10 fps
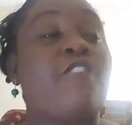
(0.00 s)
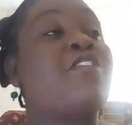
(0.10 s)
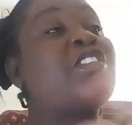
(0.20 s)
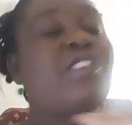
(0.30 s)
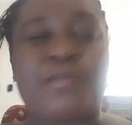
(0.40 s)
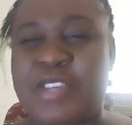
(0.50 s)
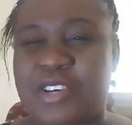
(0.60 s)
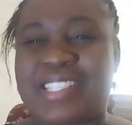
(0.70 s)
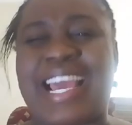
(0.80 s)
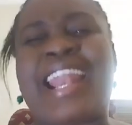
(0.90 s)
for some
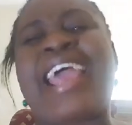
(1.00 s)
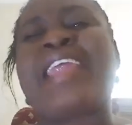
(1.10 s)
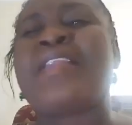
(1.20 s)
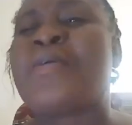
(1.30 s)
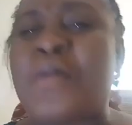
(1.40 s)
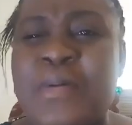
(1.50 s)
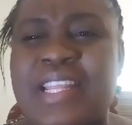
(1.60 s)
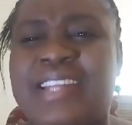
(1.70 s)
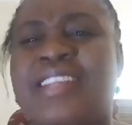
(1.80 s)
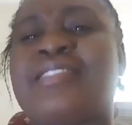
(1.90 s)
years, and I
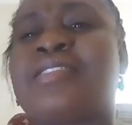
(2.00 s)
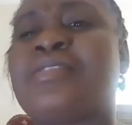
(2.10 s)
know that there are